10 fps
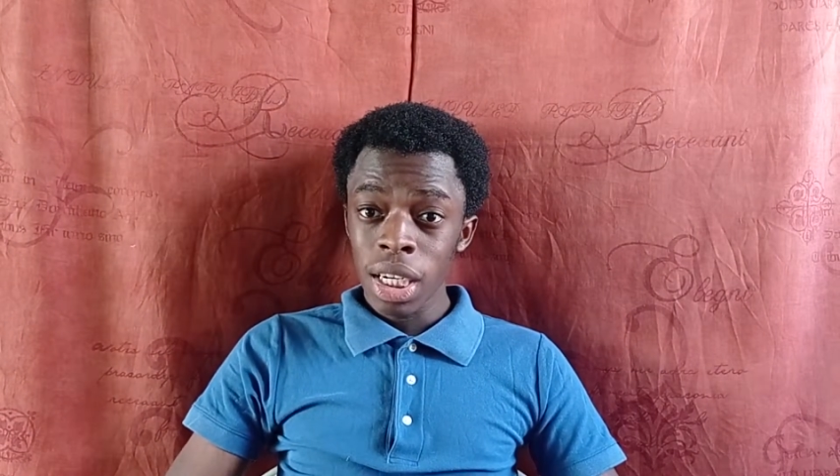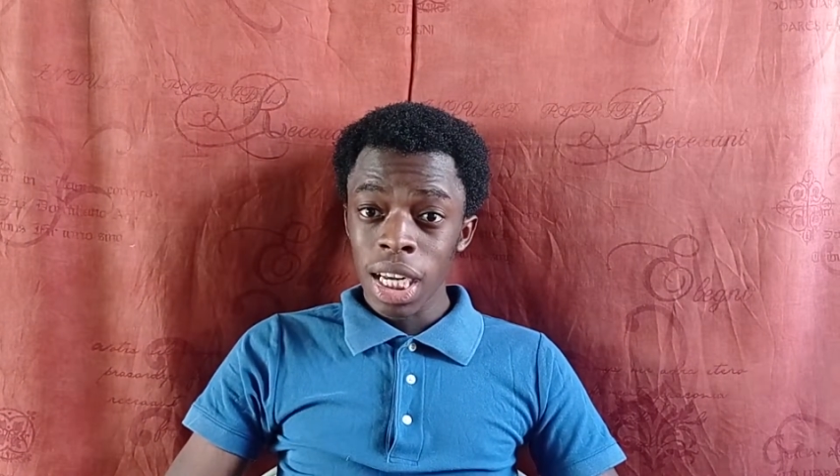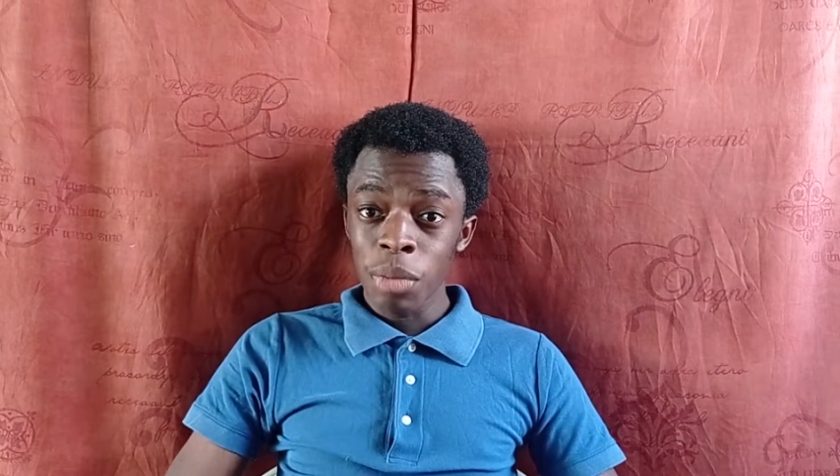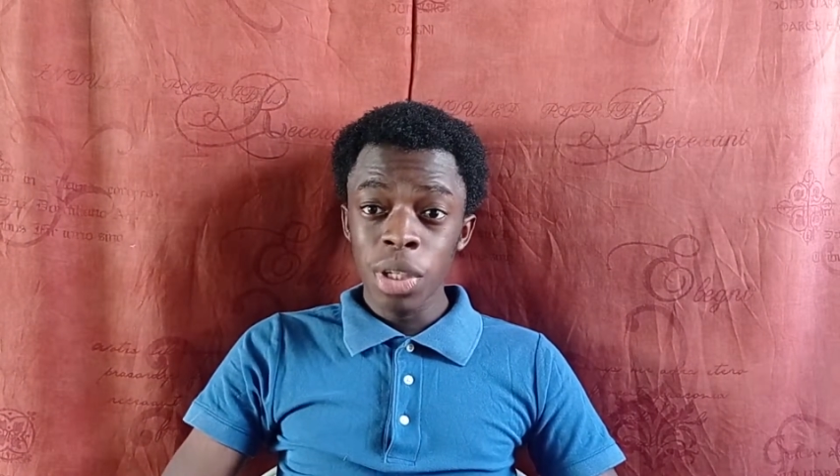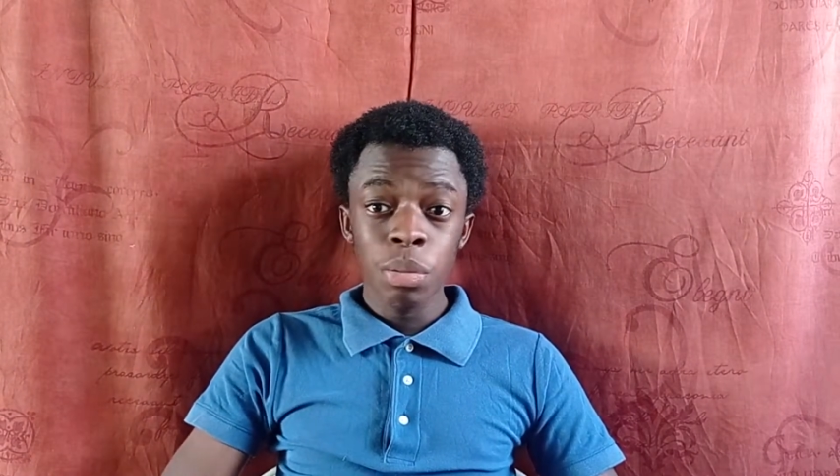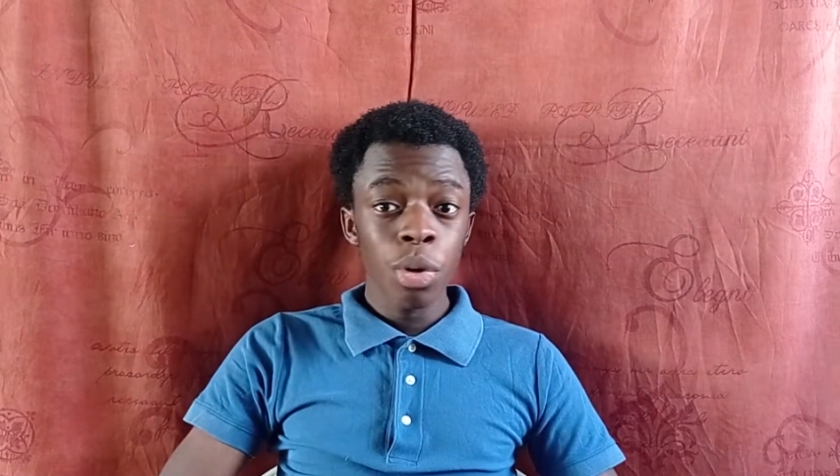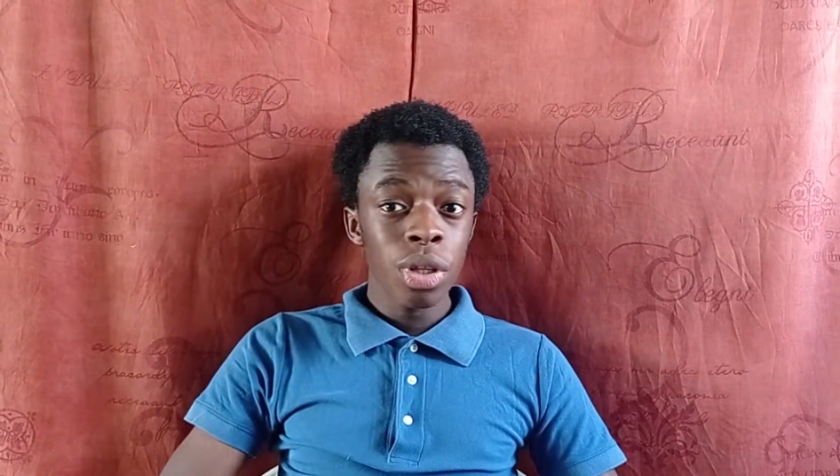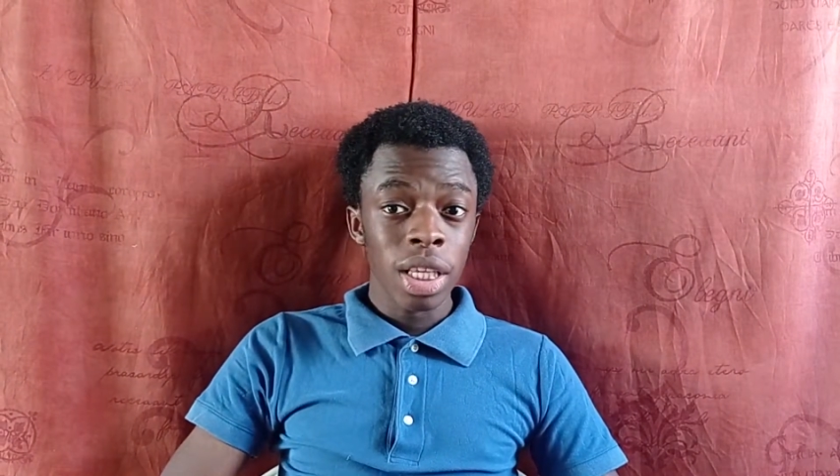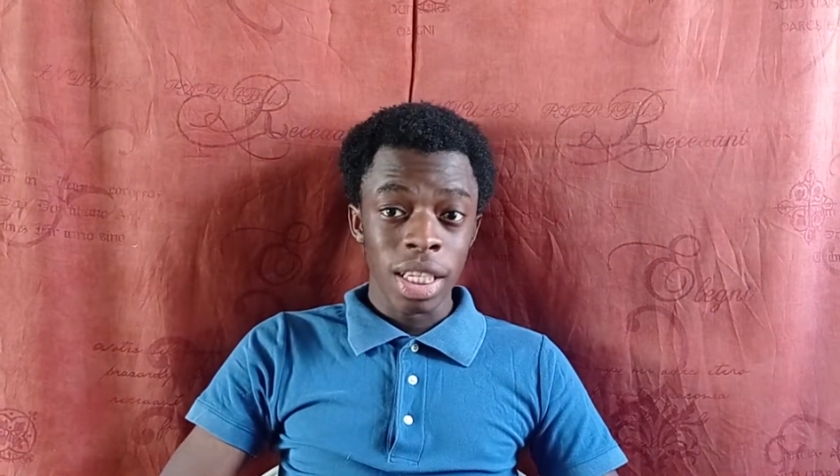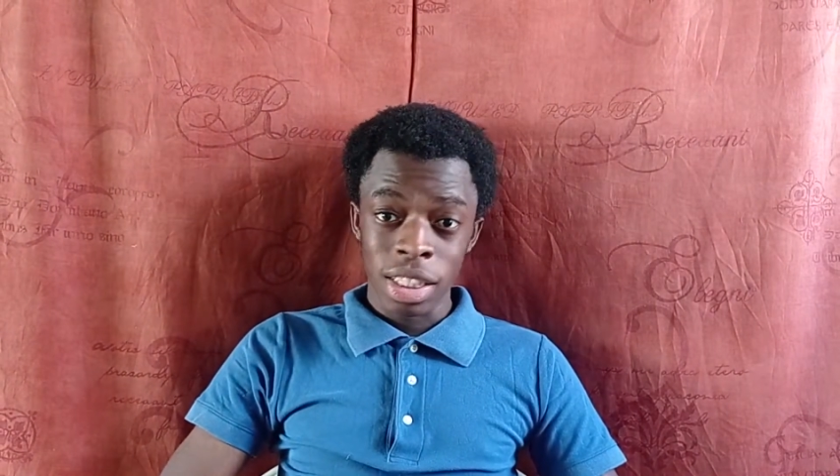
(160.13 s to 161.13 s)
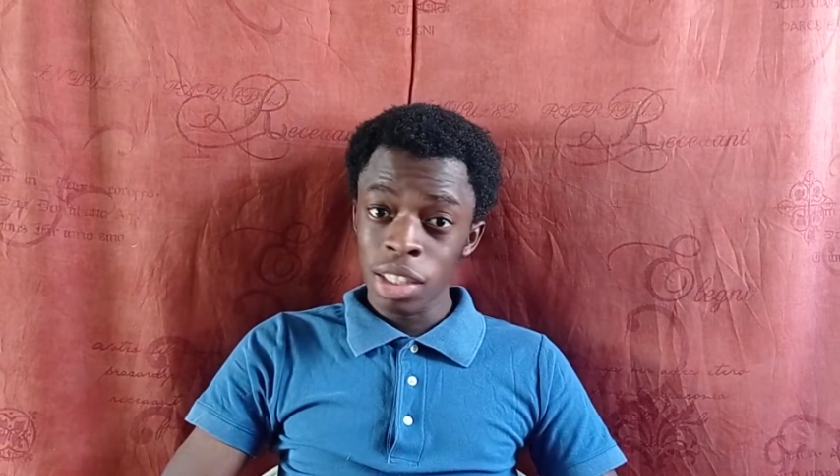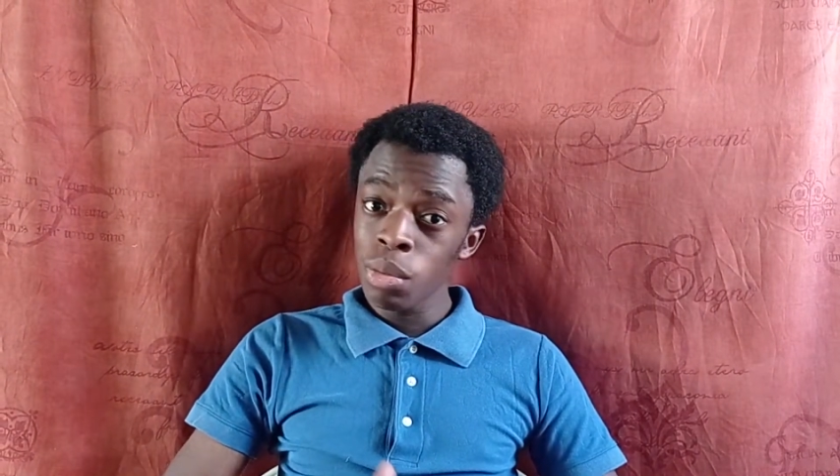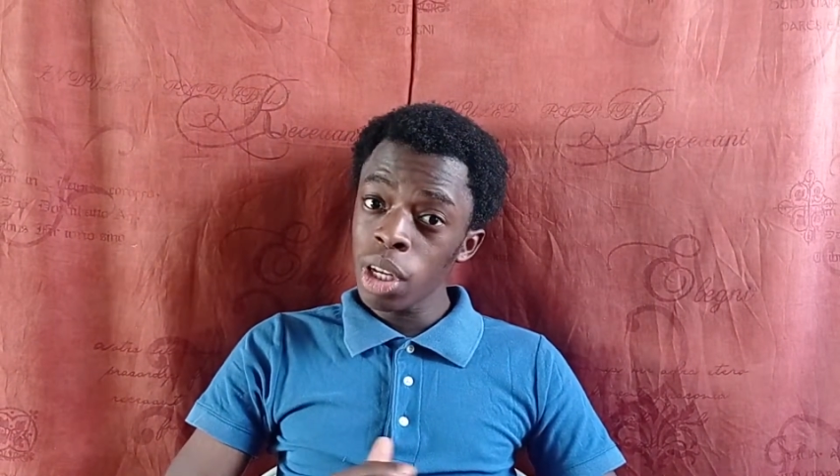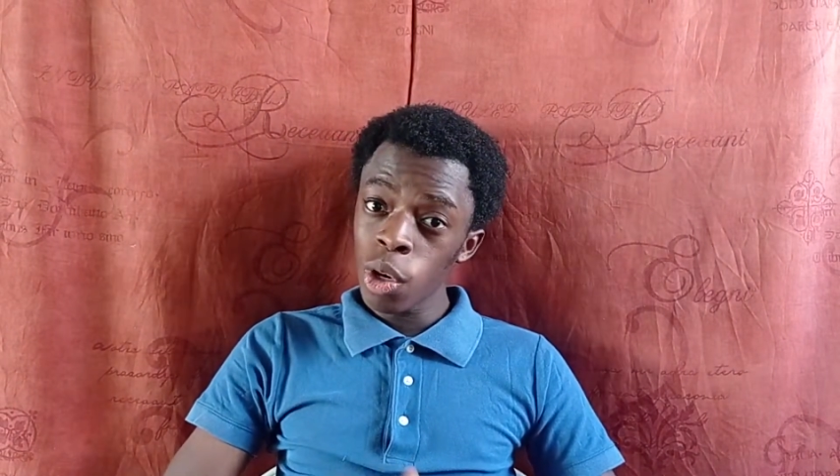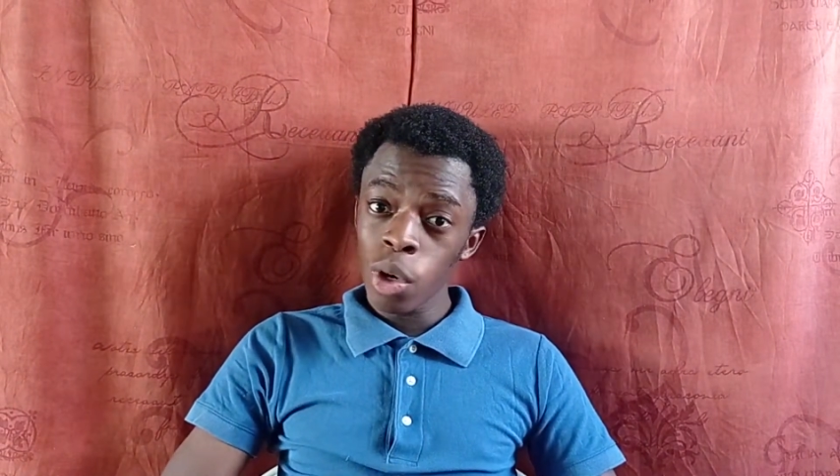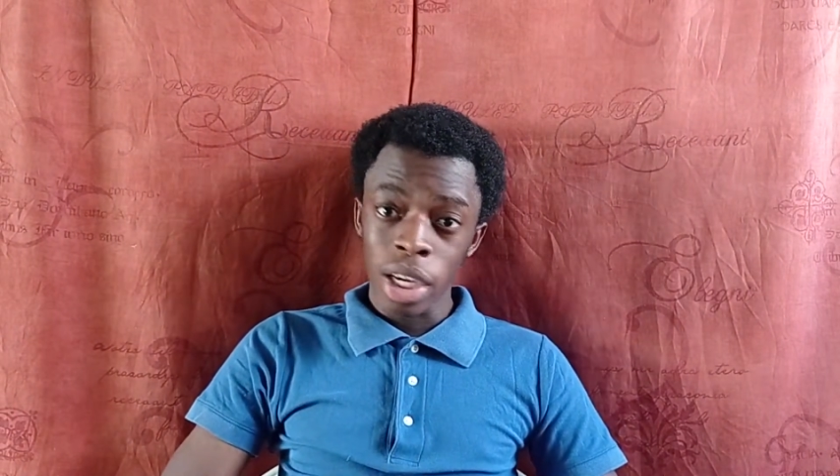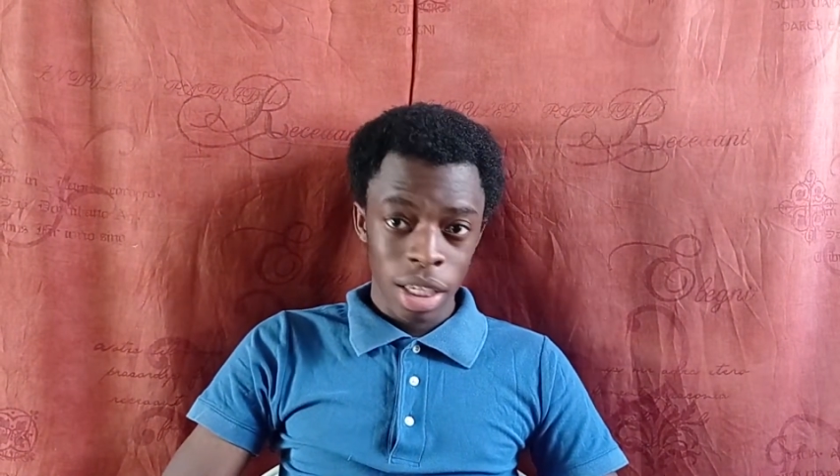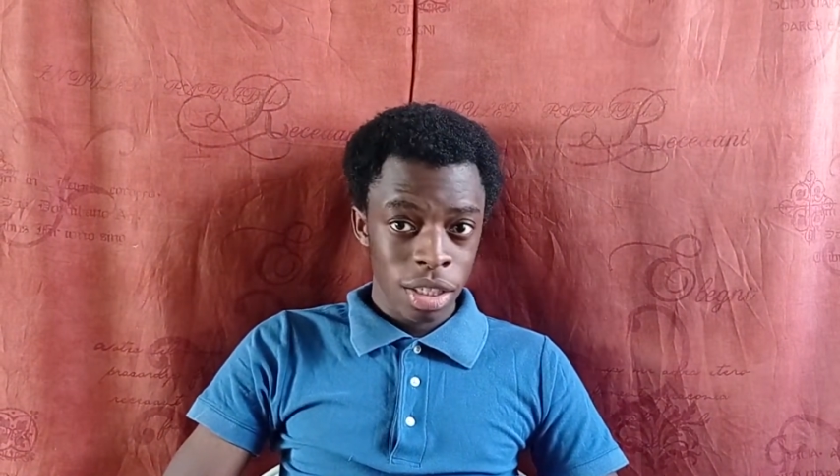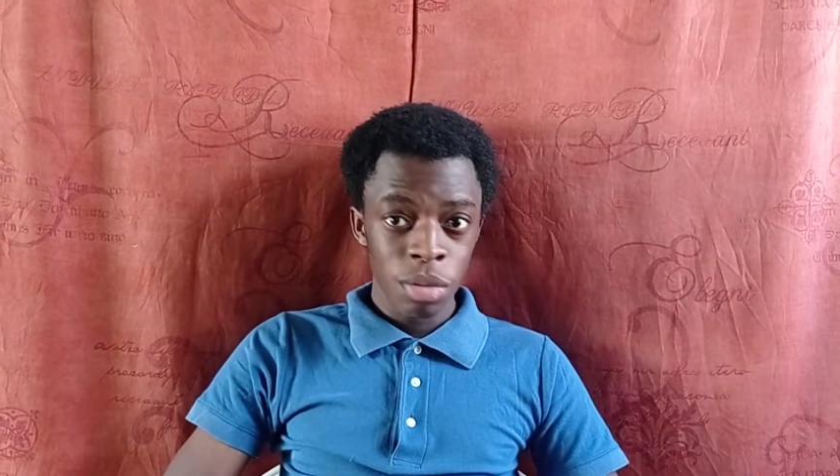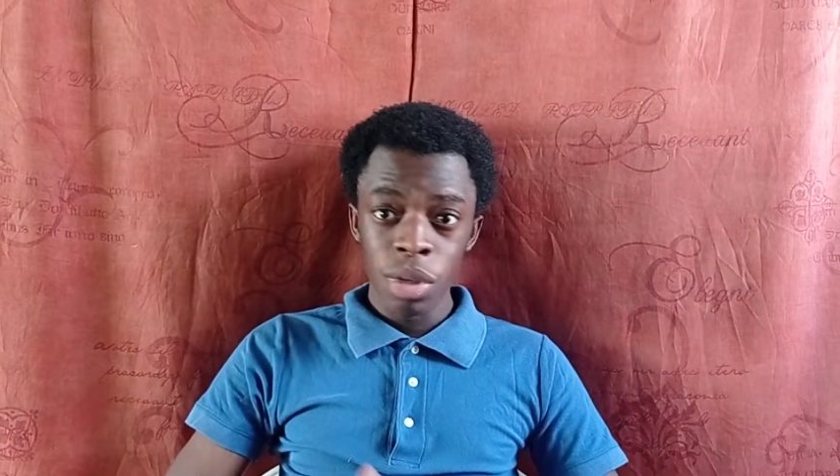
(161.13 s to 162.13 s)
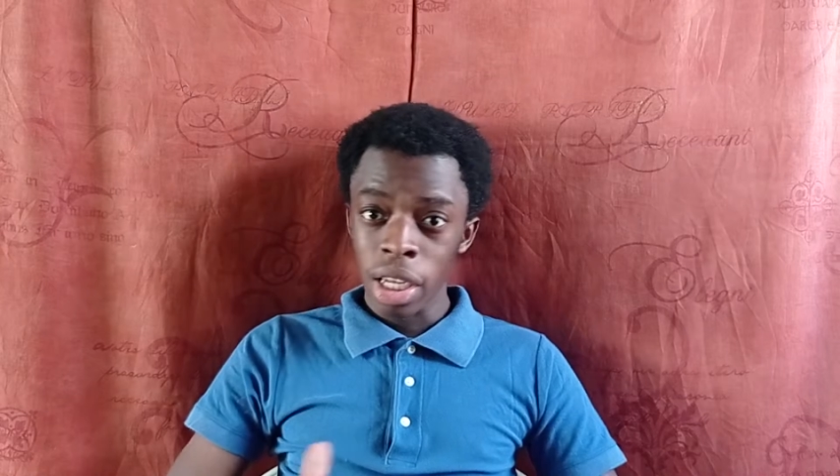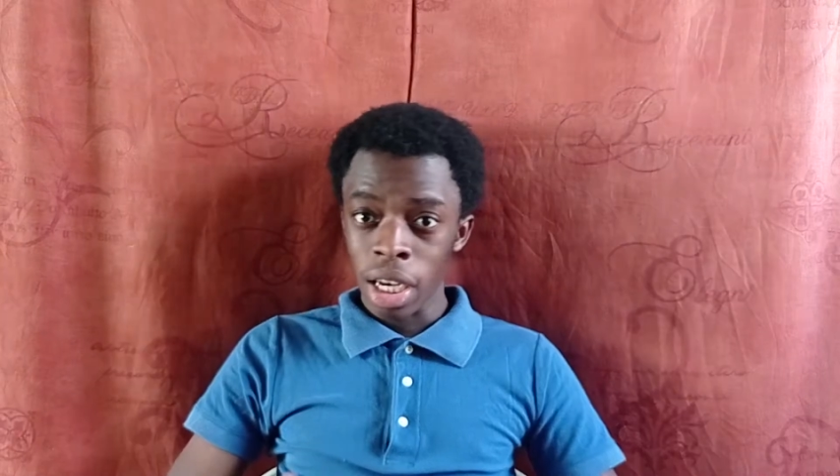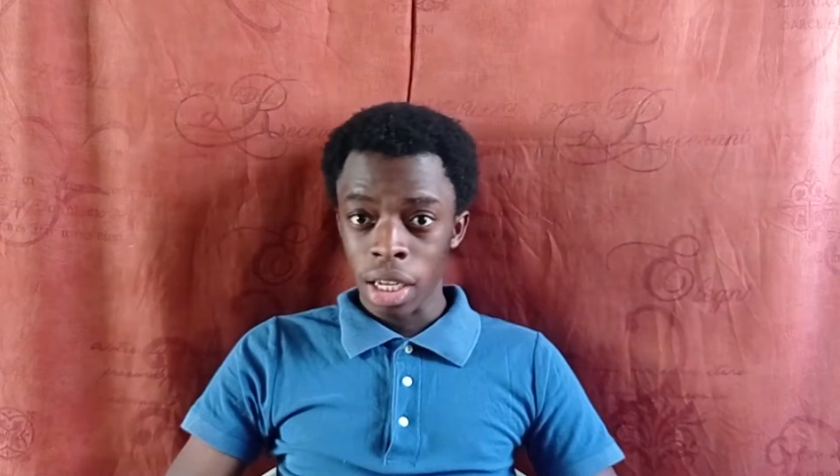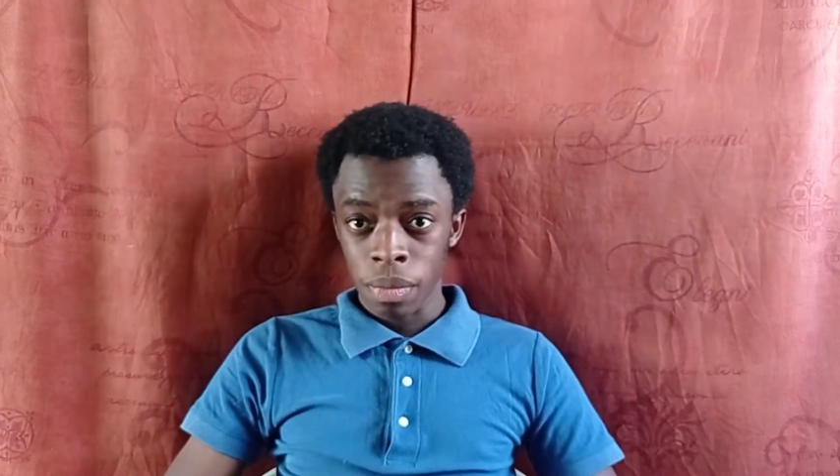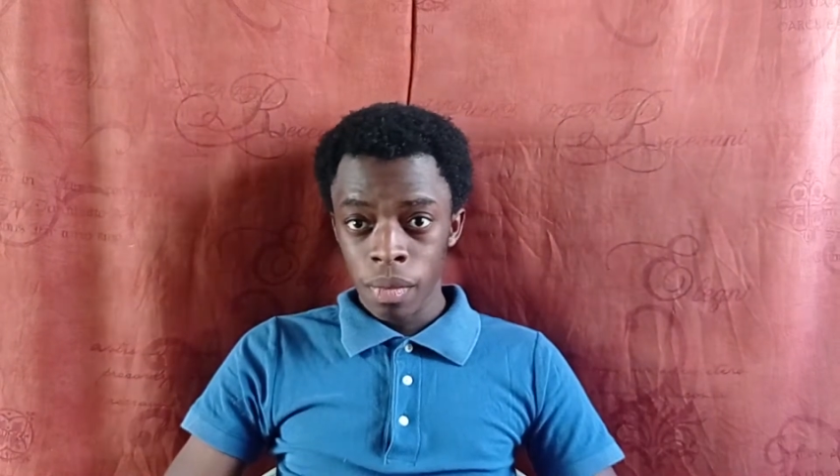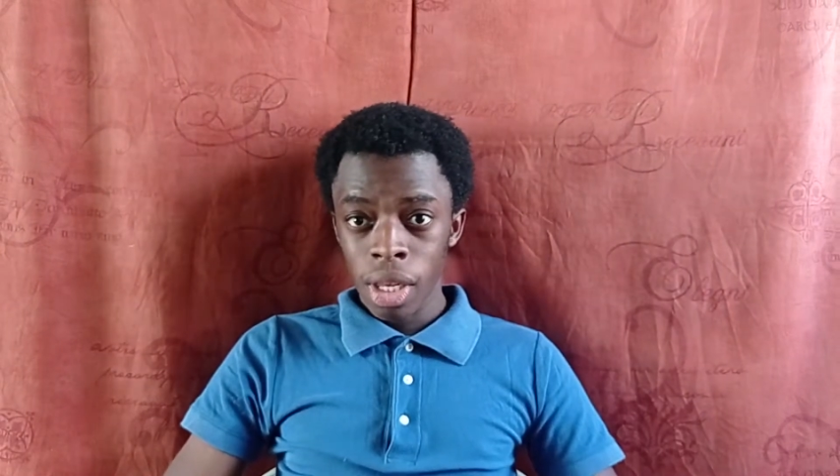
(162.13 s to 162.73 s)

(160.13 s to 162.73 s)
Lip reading: I mean both extremely low and extremely high.